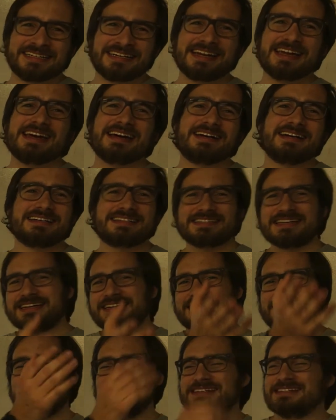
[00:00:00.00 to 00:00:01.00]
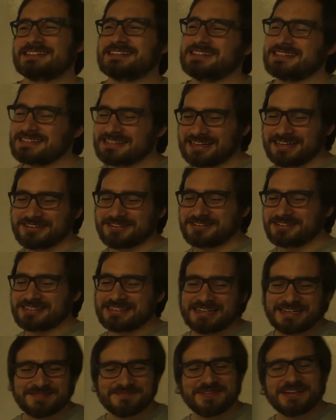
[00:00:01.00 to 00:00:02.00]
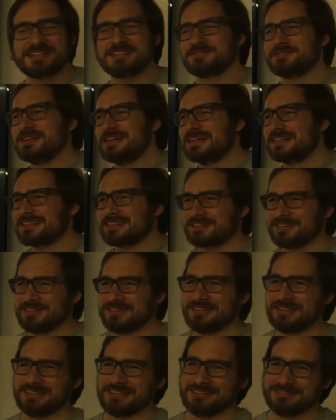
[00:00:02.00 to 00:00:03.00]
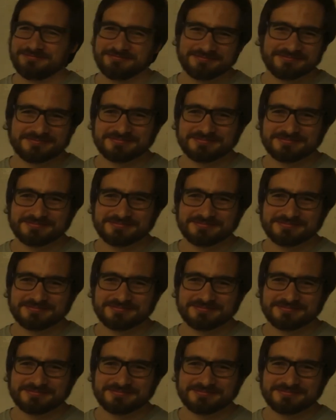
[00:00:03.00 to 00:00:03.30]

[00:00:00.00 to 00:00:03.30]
Yeah, exactly. As she said, or send me a tweet, or